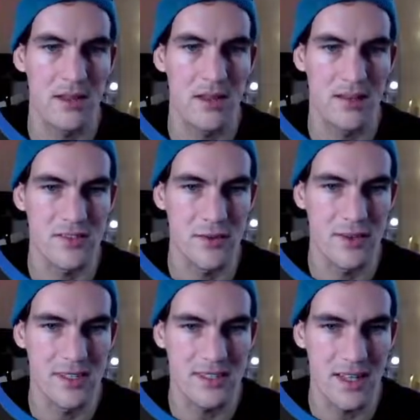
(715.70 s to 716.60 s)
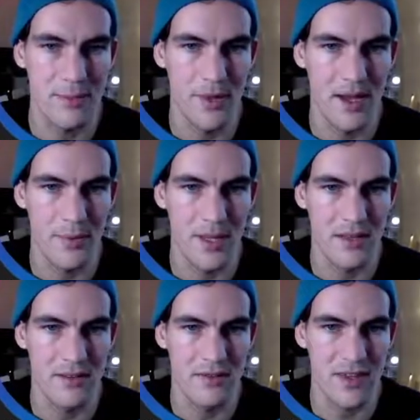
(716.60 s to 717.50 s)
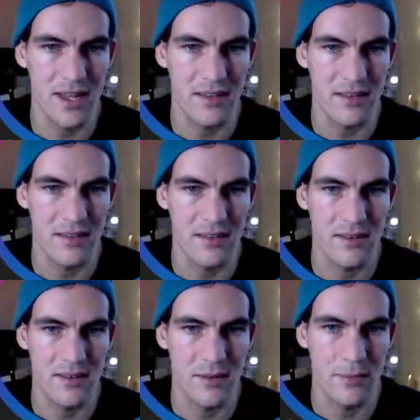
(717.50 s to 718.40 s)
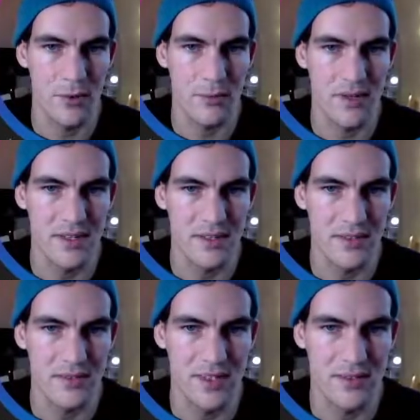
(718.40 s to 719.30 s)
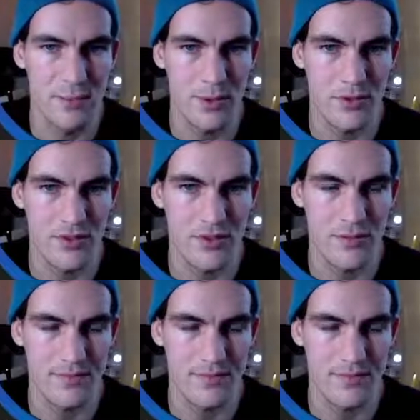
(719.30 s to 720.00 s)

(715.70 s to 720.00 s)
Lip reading: So this API we can affect the properties of this box.